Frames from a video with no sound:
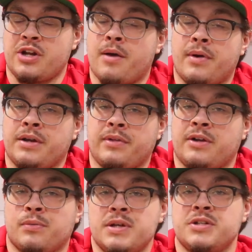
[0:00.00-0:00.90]
it, I wanted to
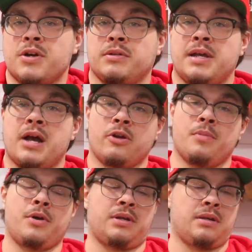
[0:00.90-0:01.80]
like restart the
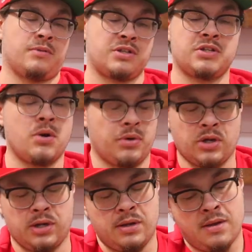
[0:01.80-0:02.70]
audiobook. It was so
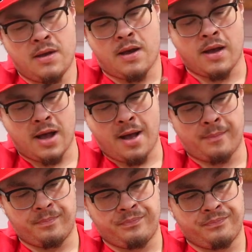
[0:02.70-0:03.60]
good.
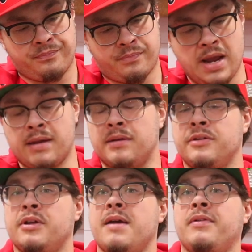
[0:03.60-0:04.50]
Um, but yeah,
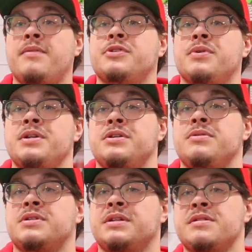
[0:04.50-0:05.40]
they have 11,
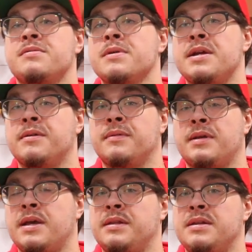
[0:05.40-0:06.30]
22, 63,
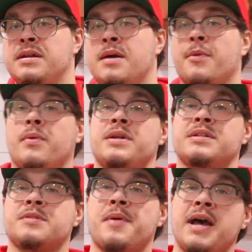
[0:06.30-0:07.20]
and the number one
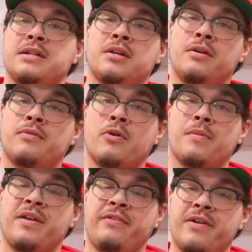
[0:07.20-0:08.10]
spot for
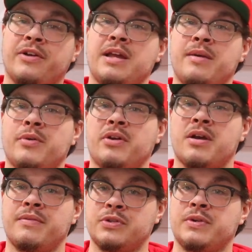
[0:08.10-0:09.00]
my favorite King book
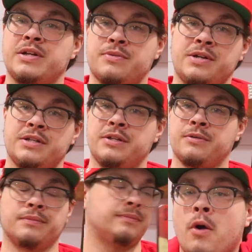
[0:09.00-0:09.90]
of
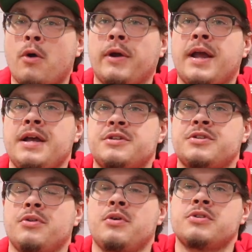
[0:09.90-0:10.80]
2022. Alright guys,
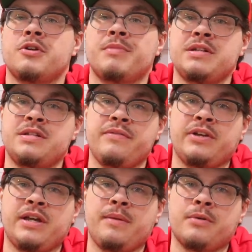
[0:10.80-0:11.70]
so those are my
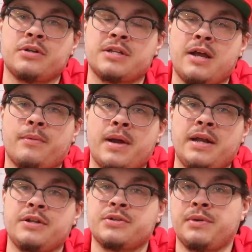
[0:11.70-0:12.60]
Stephen King books I
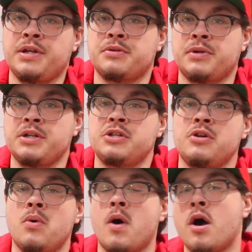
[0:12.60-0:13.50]
read in
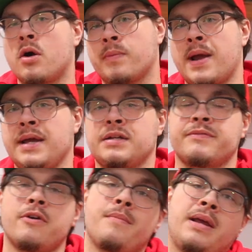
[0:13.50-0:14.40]
2022, all ranked
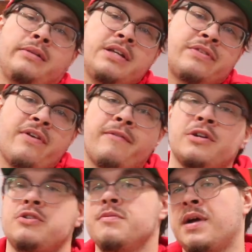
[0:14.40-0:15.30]
from my least
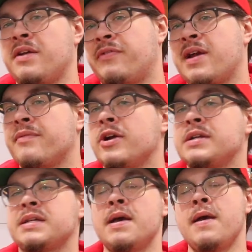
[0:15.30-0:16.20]
favorite to my
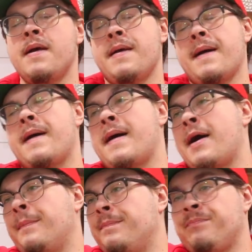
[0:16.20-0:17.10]
favorite.
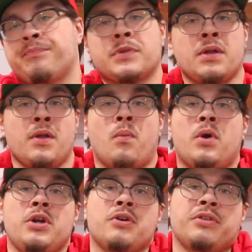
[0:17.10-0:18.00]
Um,
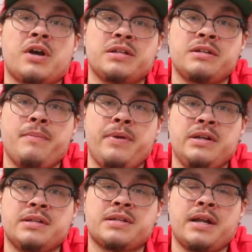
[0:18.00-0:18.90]
what are your thoughts and
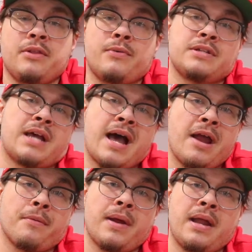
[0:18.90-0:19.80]
opinions on the ones I
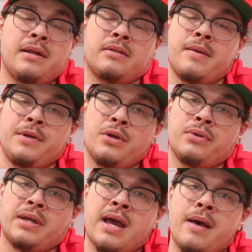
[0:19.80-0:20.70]
read? Let me know
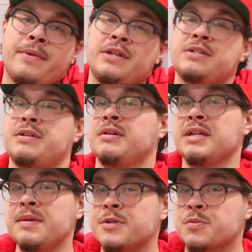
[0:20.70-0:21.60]
in the comments.
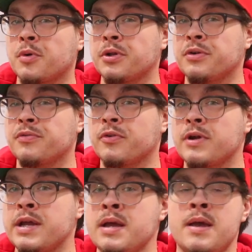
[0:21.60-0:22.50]
Keep it spoiler
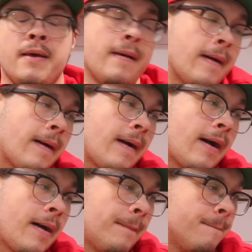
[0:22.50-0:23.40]
free.
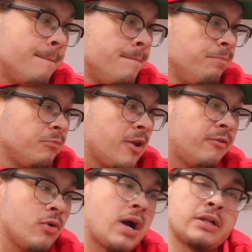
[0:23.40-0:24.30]
Um, if
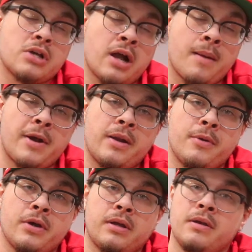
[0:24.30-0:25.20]
you want to talk about a
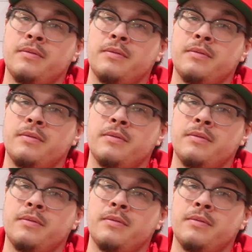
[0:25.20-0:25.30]
book,